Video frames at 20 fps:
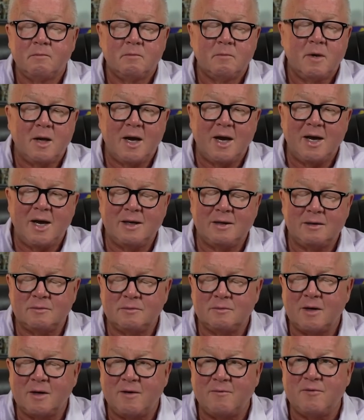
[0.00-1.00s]

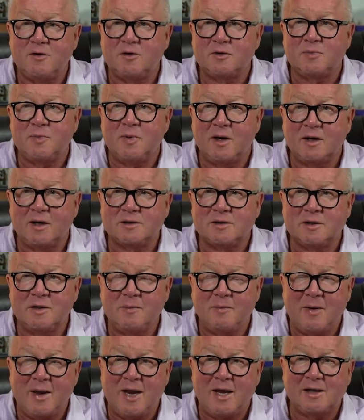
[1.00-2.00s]
I've used pellets in the
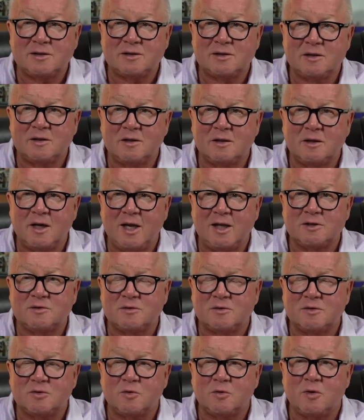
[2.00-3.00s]
past, and last
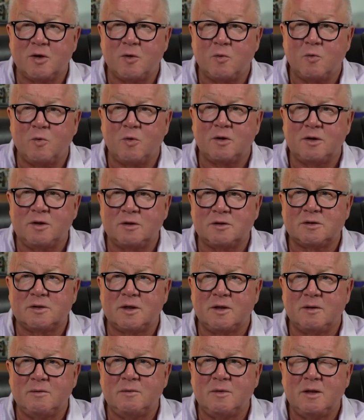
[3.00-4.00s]
resort I will use
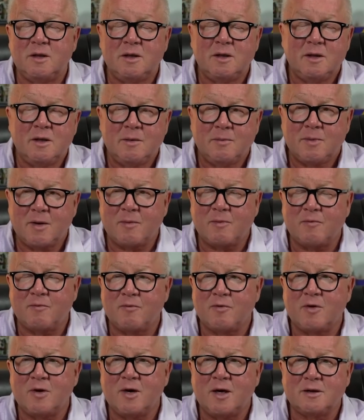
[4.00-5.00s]
them, but I prefer
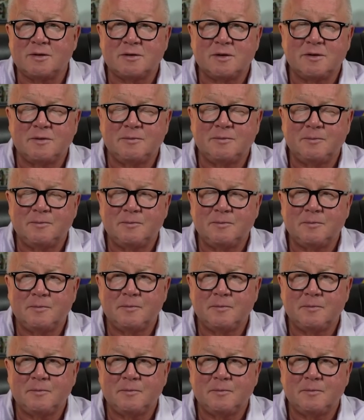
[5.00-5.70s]
not to. Yeah.